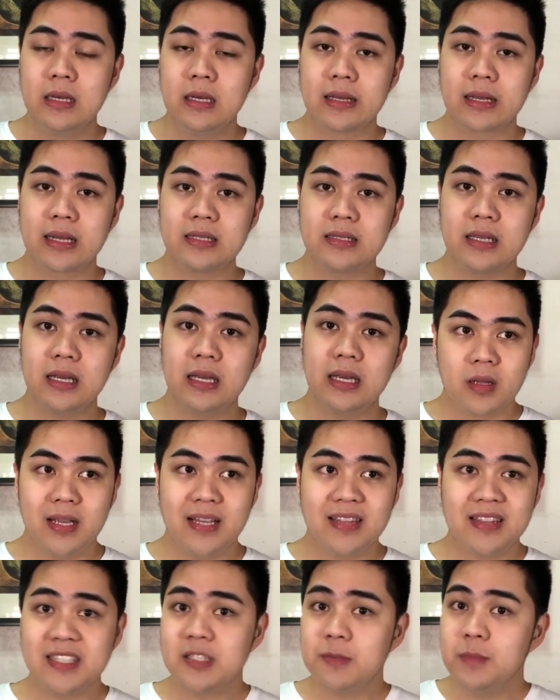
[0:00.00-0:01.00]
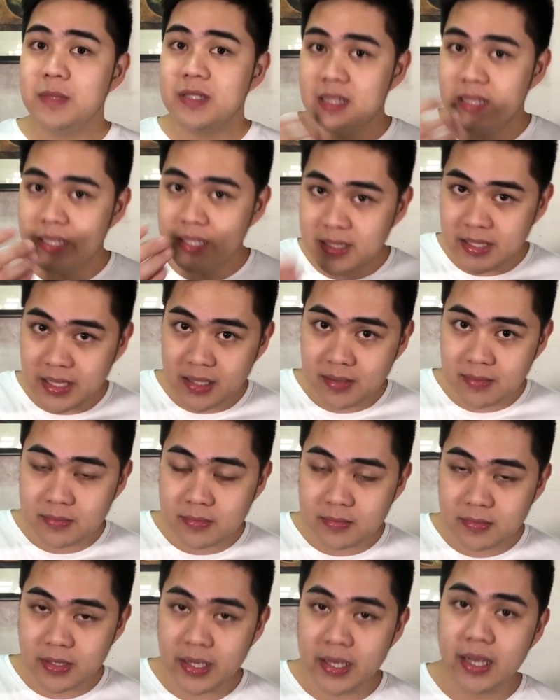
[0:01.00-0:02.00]
Kasi it is misleading,
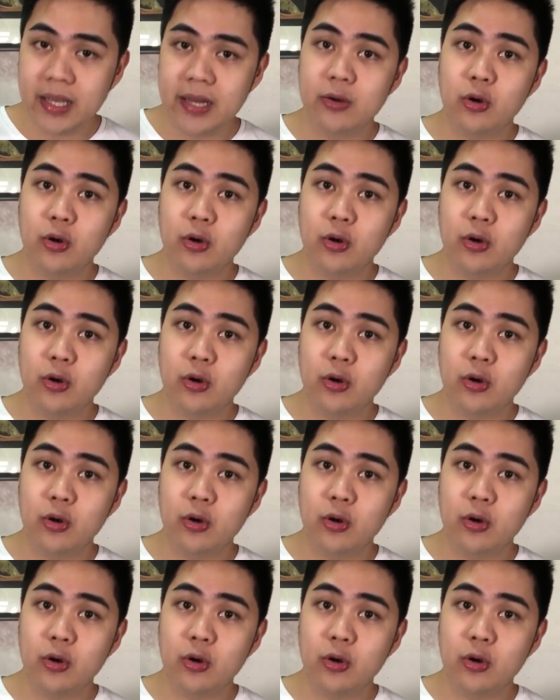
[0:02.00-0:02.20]
okay?